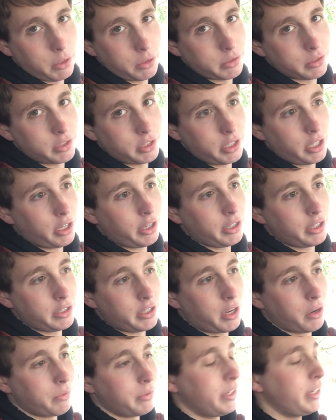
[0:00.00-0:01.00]
most of the year. You
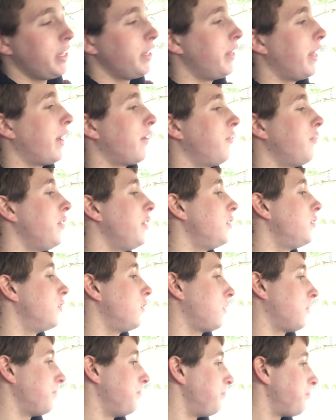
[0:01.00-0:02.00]
don't need that
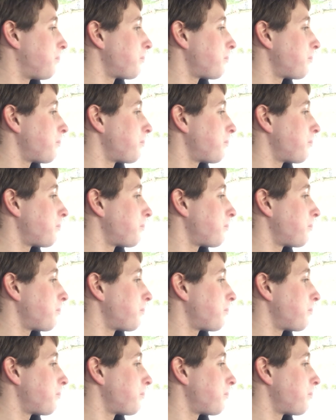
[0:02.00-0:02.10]
feature.